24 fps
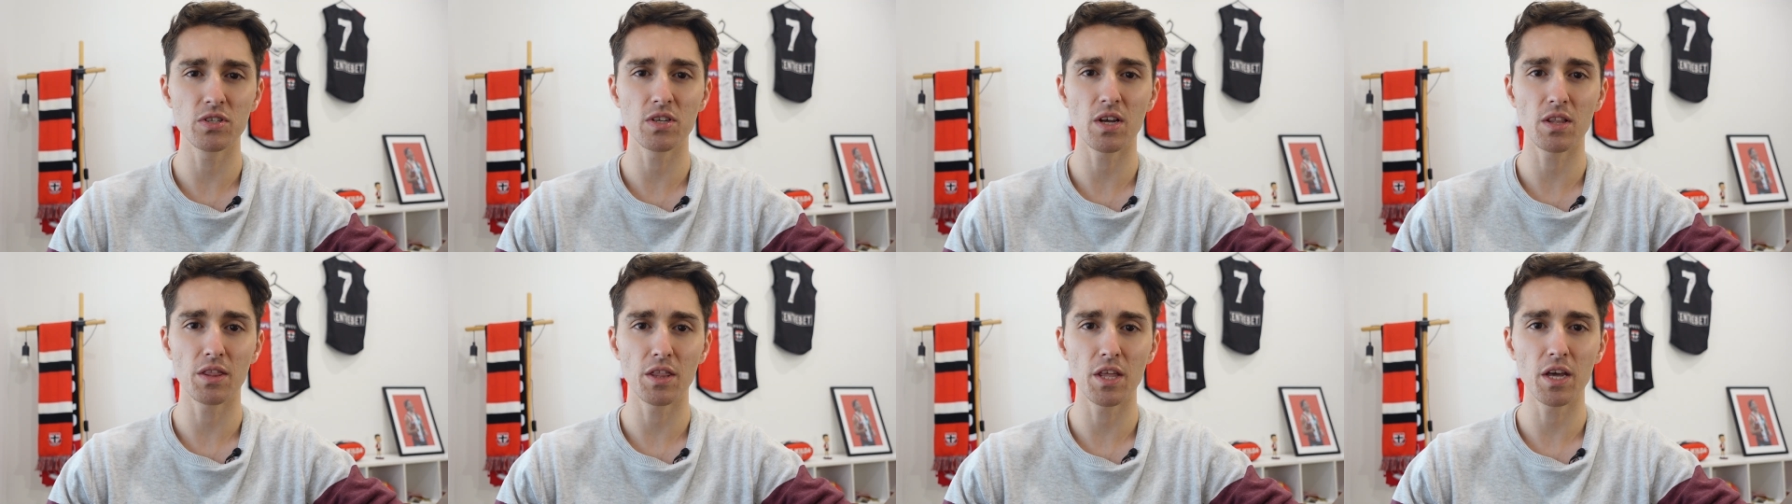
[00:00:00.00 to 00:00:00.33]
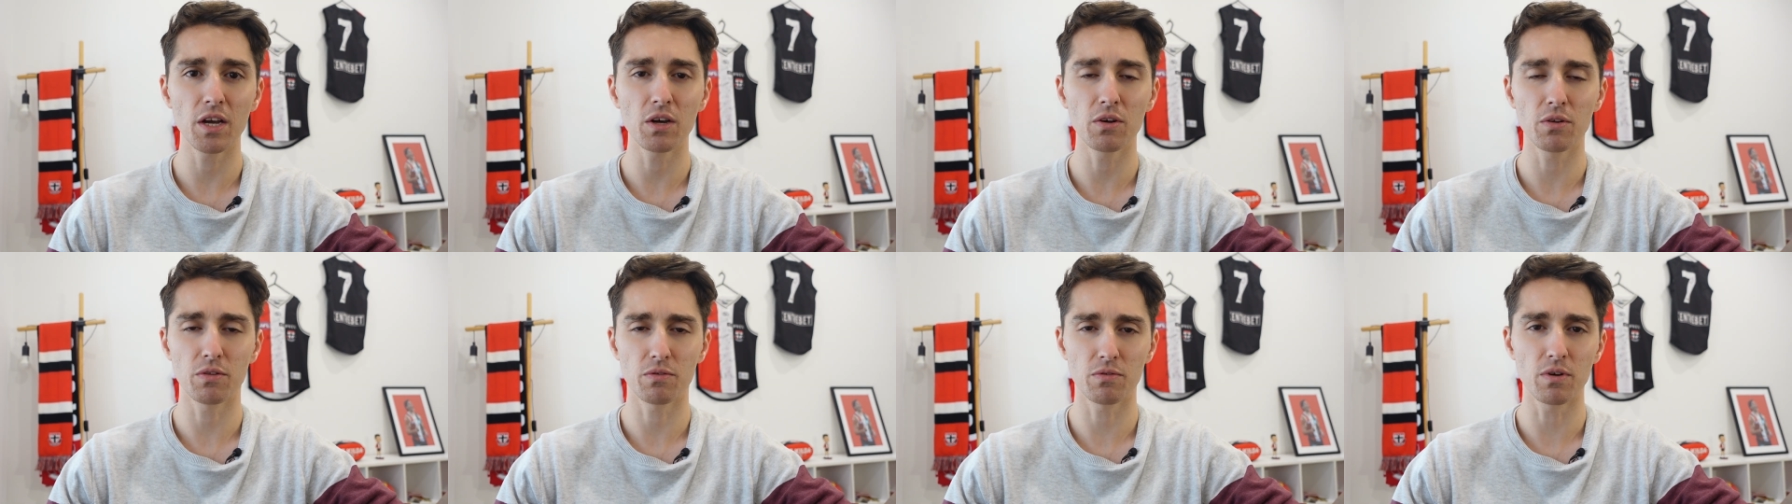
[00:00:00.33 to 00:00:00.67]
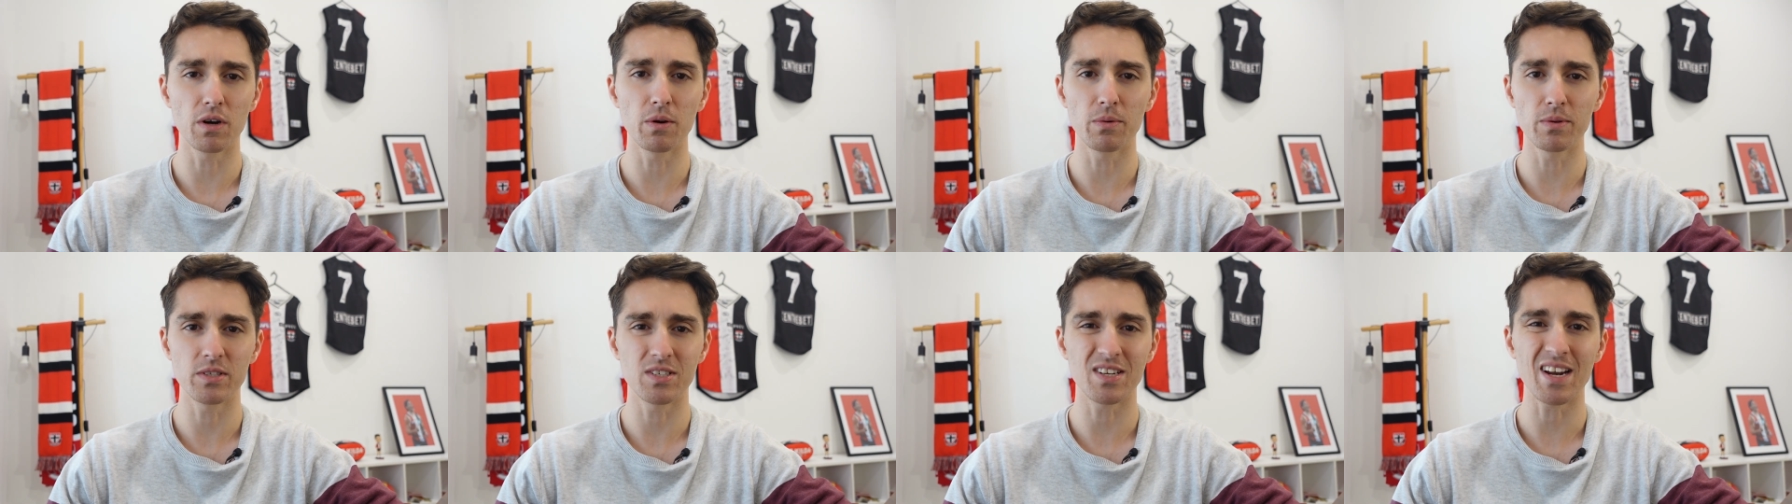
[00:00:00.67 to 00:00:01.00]
I think, or
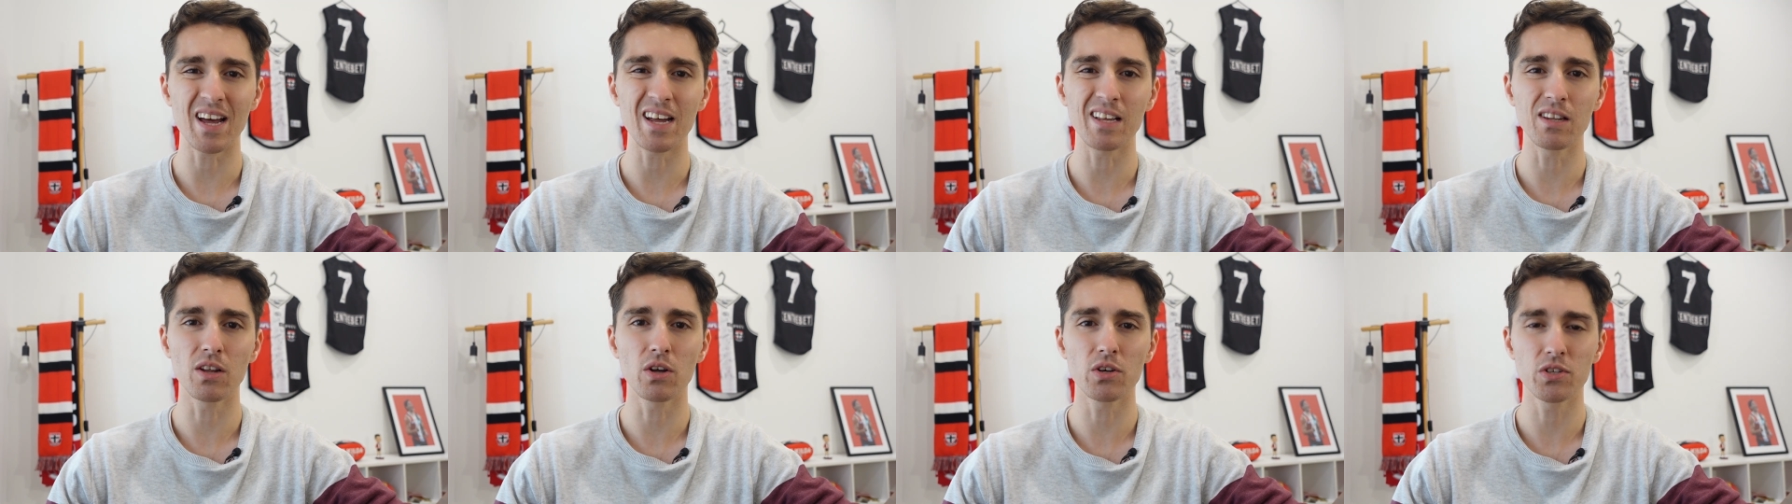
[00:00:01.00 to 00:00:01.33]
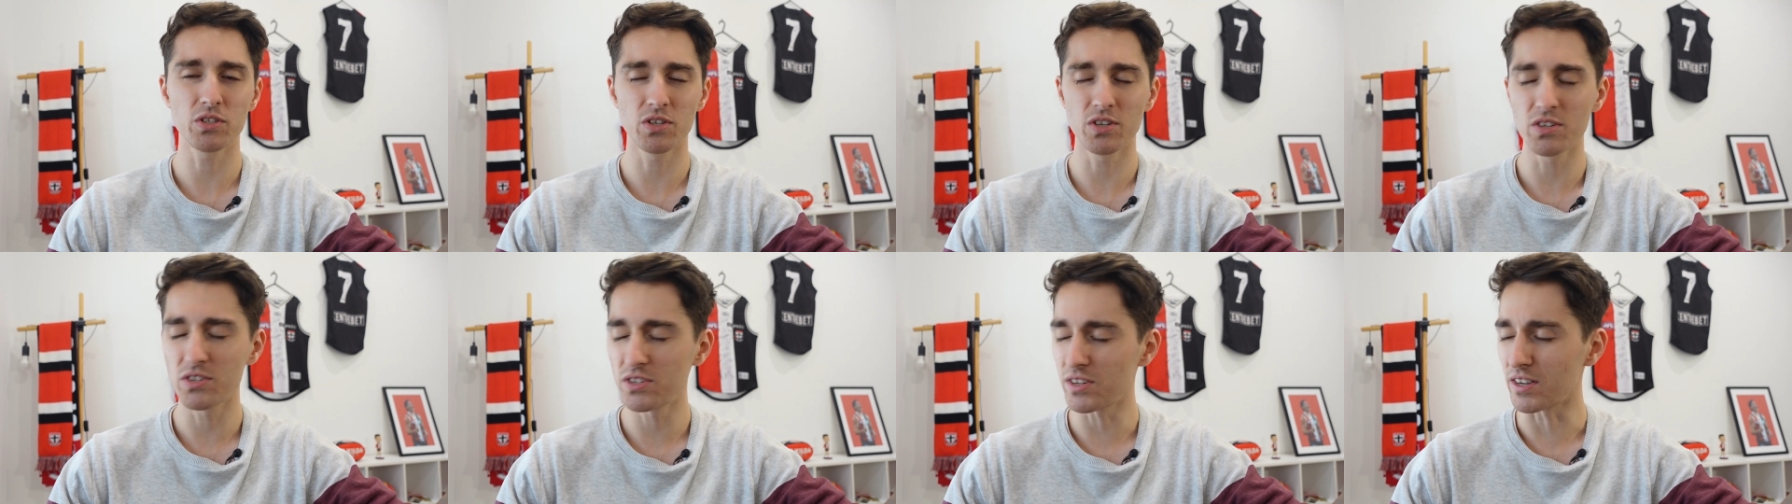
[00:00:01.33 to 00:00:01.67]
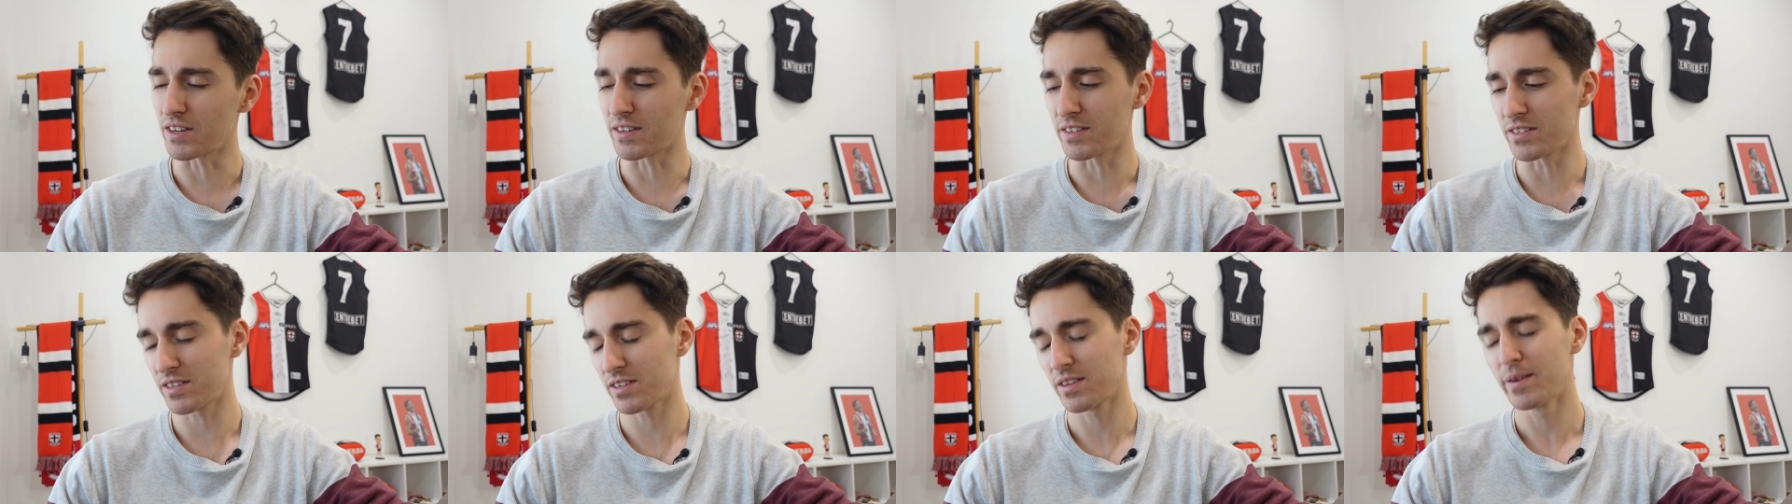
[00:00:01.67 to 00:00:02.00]
three wins and eight losses,
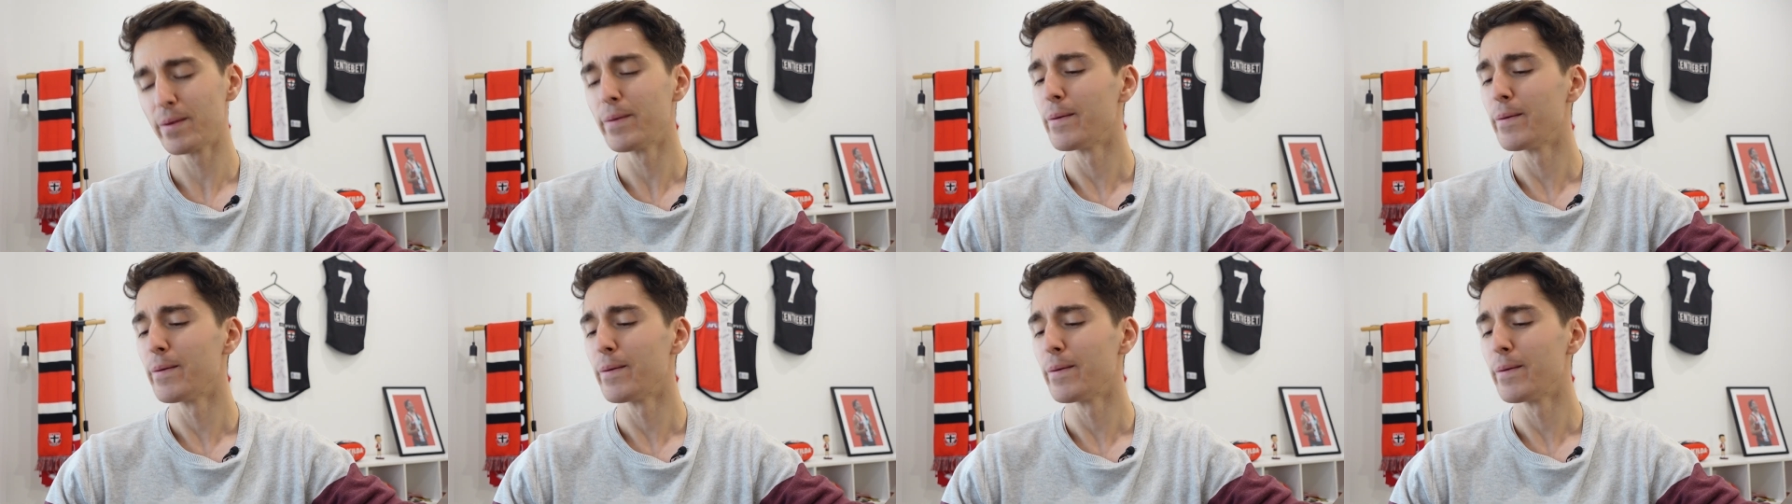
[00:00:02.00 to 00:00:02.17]
and